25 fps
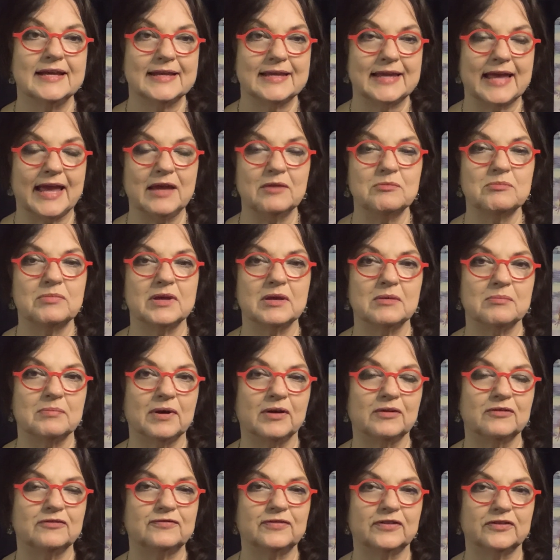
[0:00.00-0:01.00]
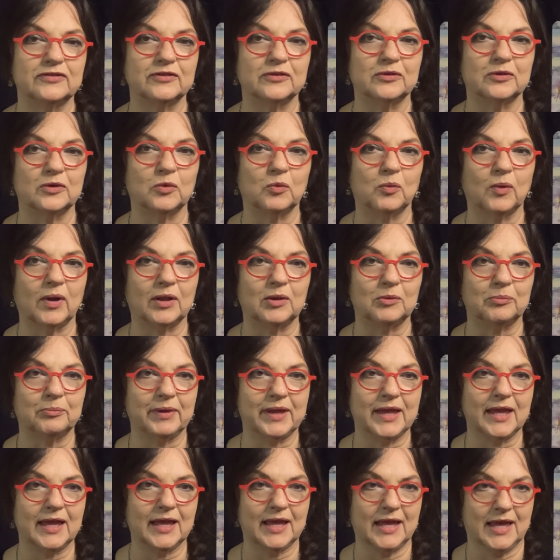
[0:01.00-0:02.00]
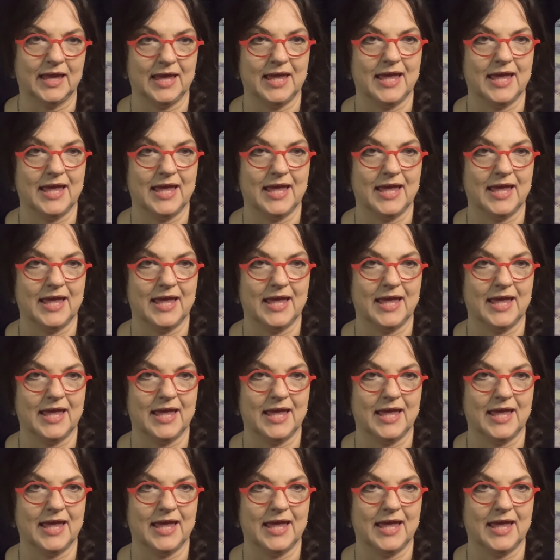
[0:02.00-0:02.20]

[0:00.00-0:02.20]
can be about physical well-being.